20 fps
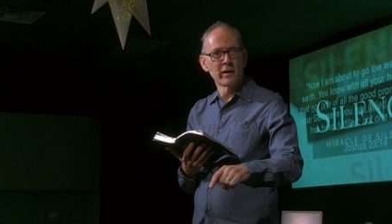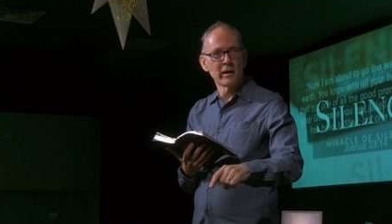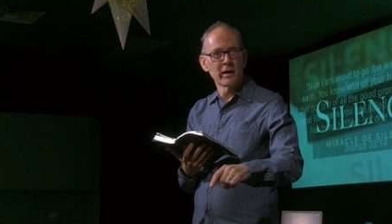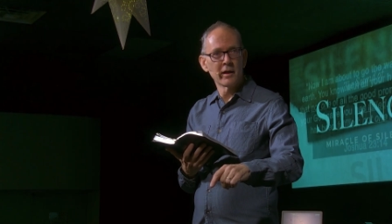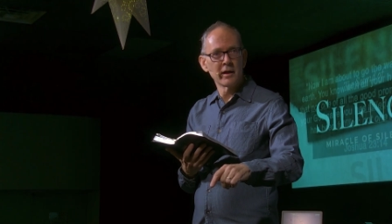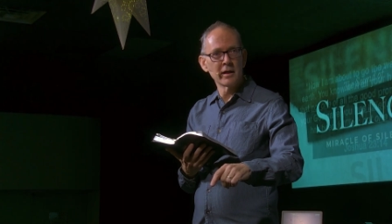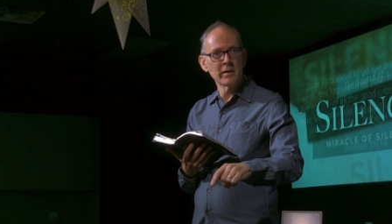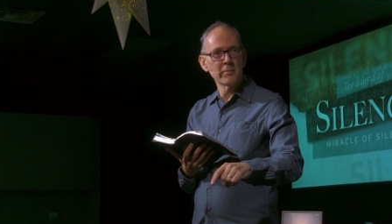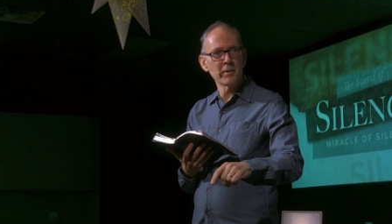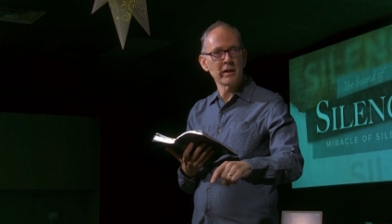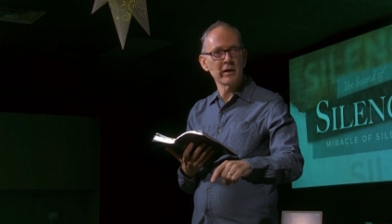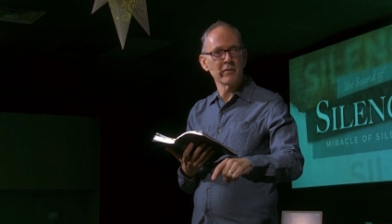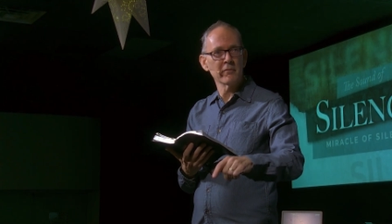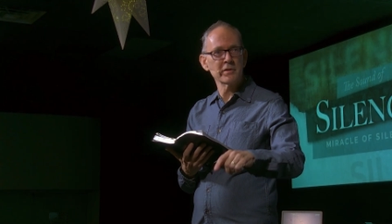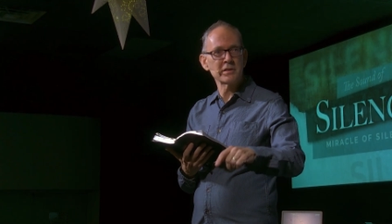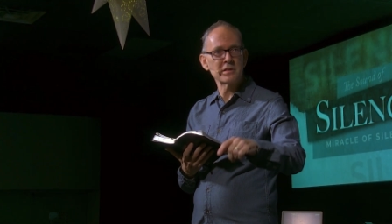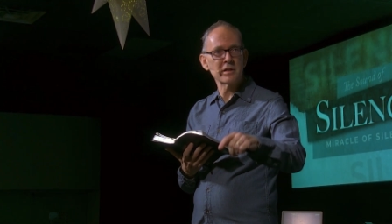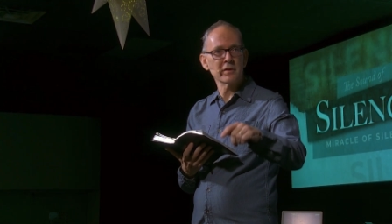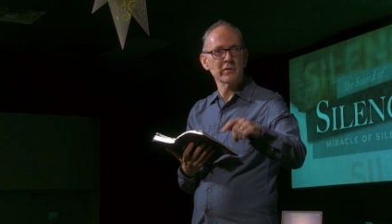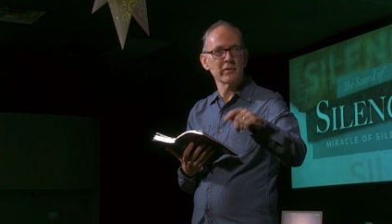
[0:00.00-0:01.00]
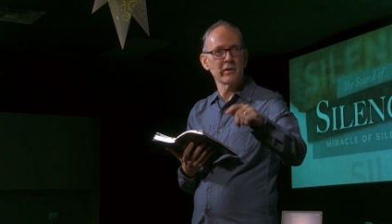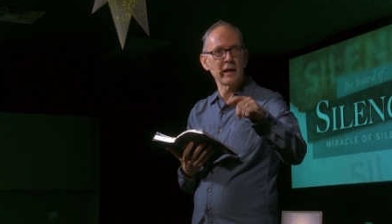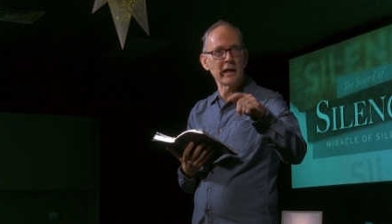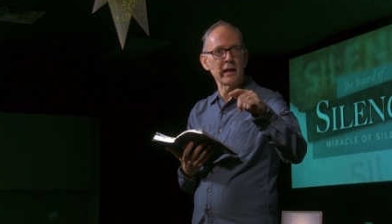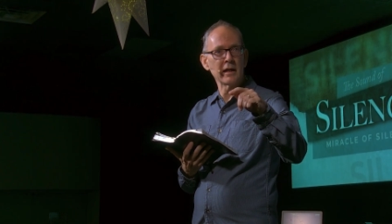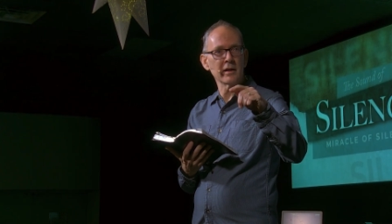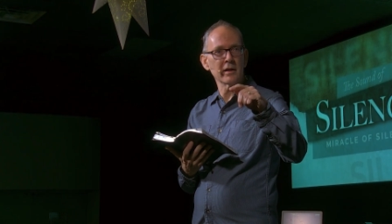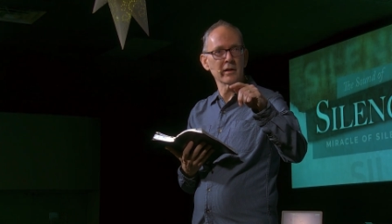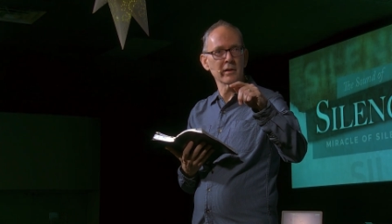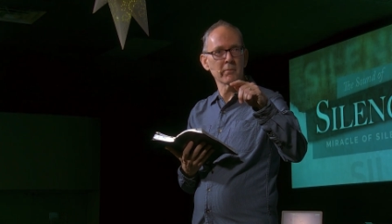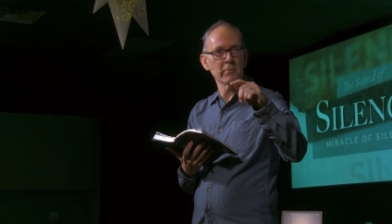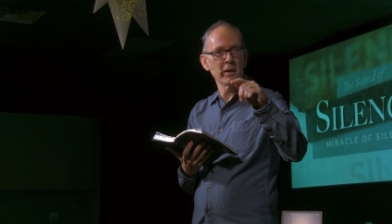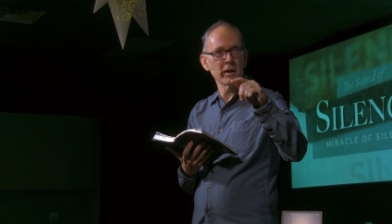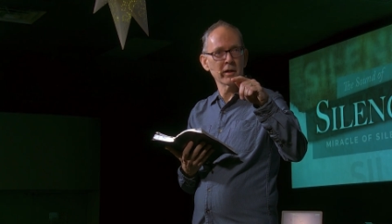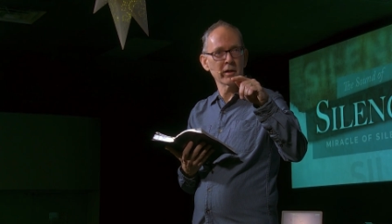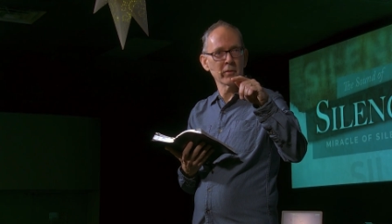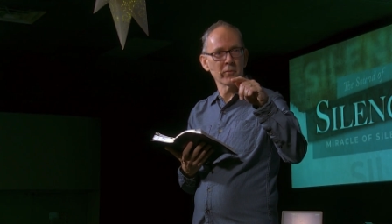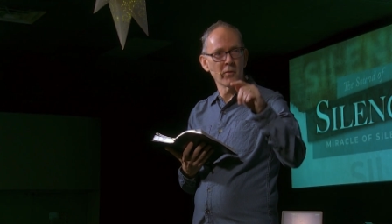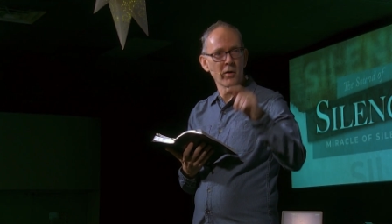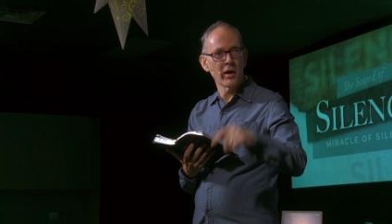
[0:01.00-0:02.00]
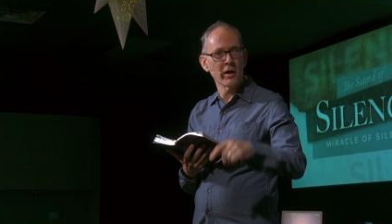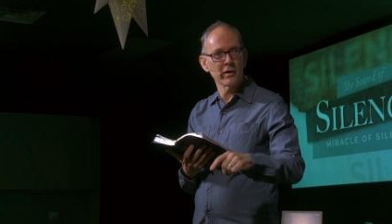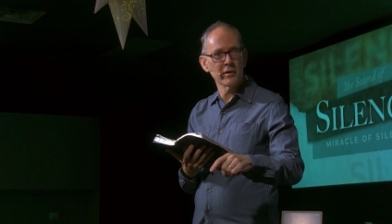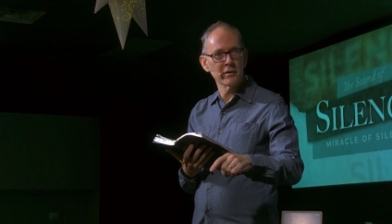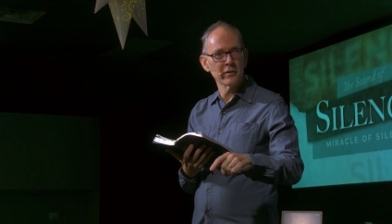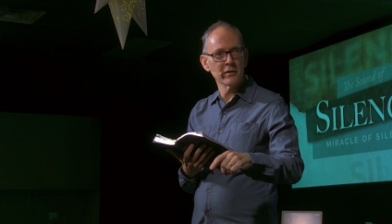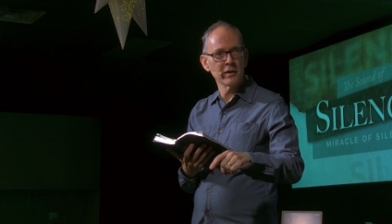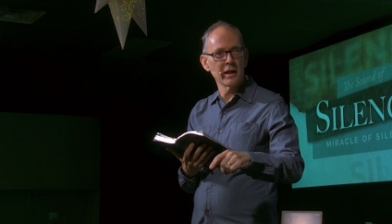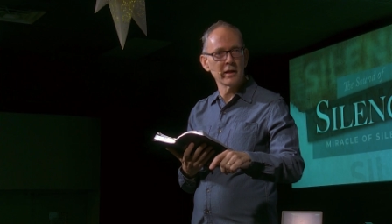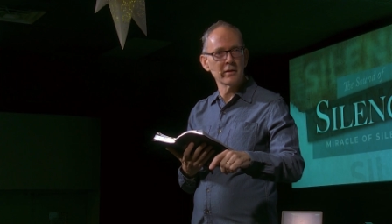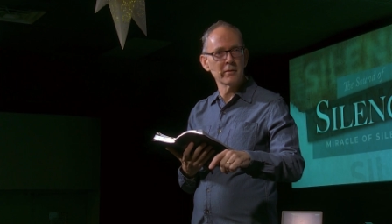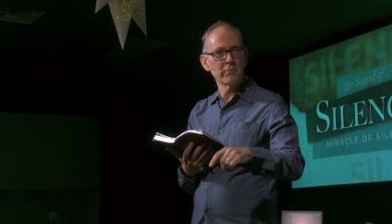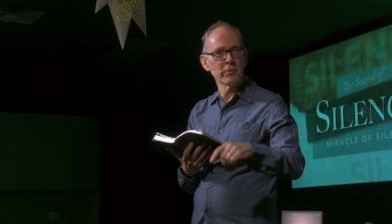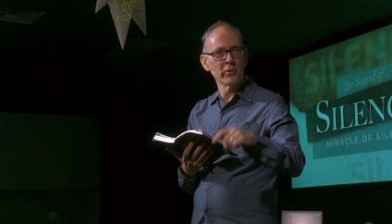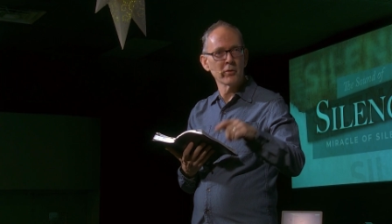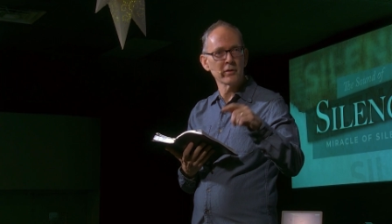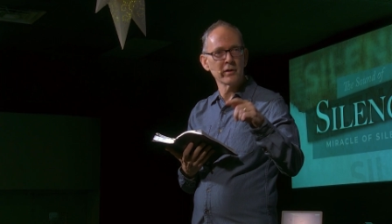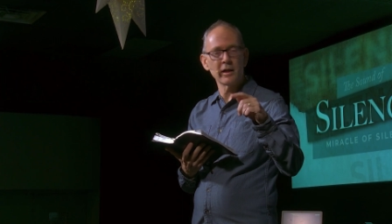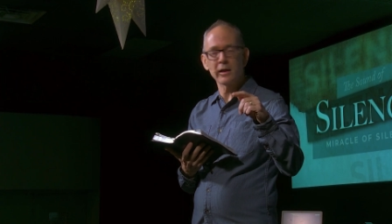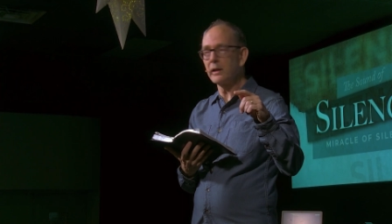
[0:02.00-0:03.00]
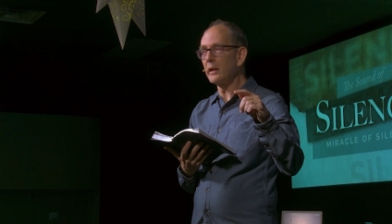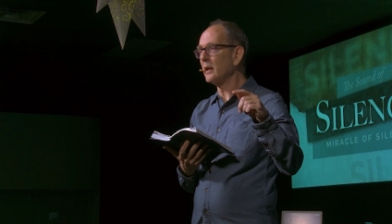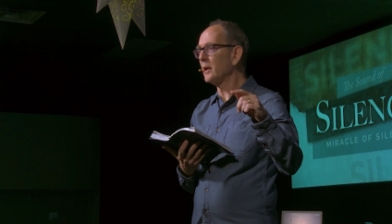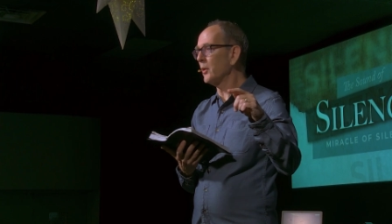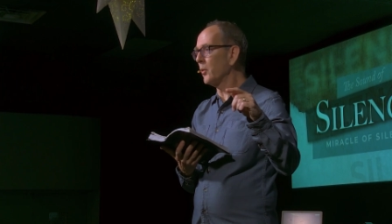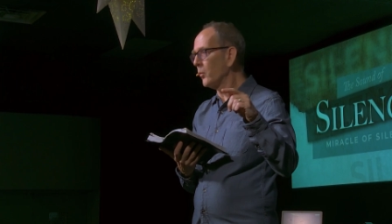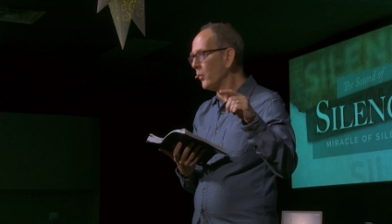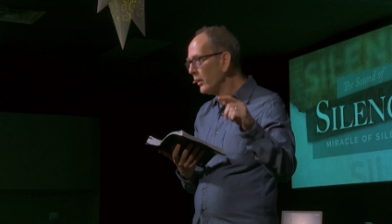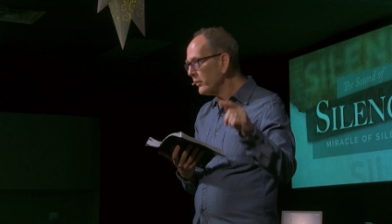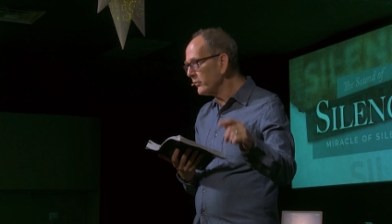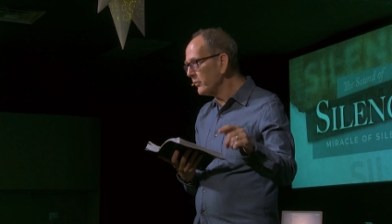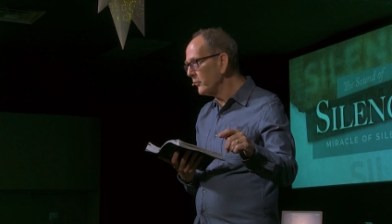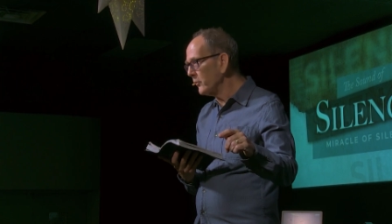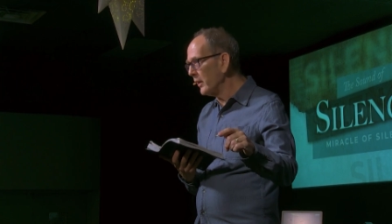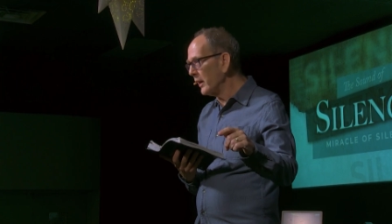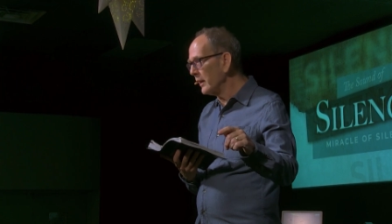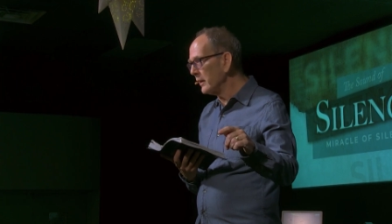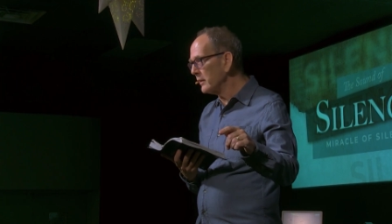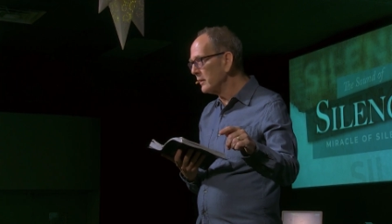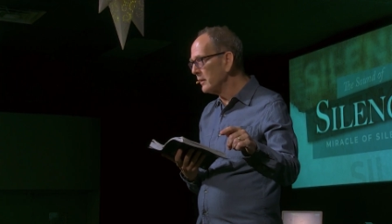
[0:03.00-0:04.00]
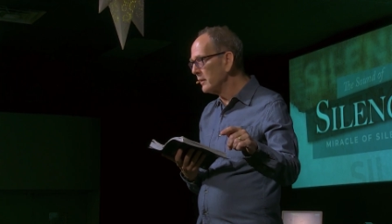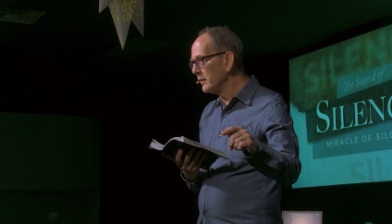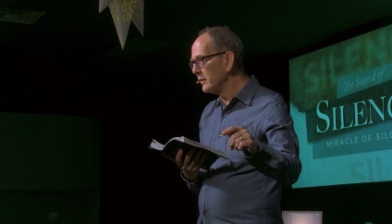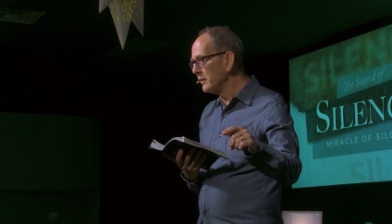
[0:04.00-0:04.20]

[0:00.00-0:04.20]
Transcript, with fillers: Anybody ever stuck their hand in a bucket of water and you pulled it out and it wasn't wet?